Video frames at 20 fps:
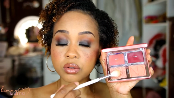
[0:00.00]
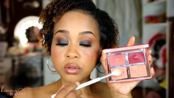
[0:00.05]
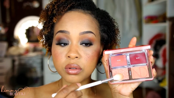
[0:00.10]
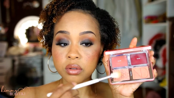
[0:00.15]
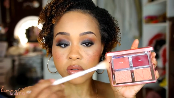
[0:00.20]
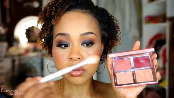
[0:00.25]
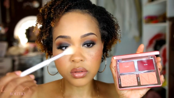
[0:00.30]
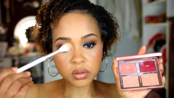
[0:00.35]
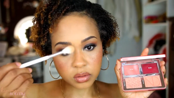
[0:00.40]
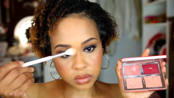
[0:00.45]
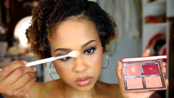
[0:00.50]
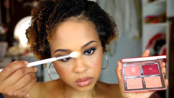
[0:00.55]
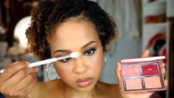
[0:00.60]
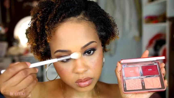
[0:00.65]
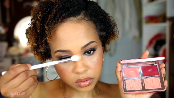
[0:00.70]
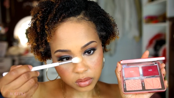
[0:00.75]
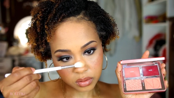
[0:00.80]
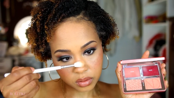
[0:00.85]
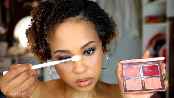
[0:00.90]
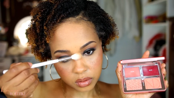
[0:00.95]

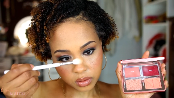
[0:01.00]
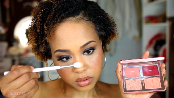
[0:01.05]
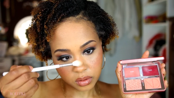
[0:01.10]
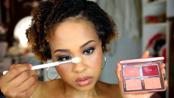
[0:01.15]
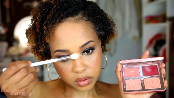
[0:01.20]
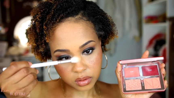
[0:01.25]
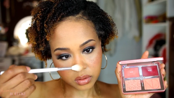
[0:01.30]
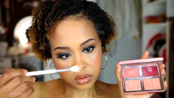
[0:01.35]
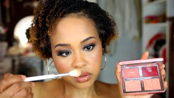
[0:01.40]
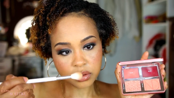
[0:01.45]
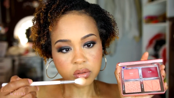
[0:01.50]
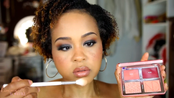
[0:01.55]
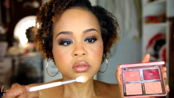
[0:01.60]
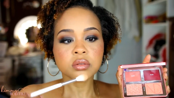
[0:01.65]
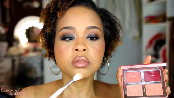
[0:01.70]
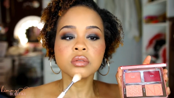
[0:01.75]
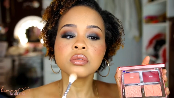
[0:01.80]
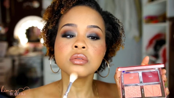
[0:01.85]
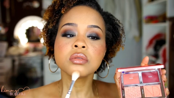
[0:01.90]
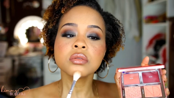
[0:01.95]

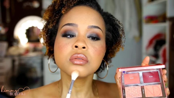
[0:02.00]
Nothing is said.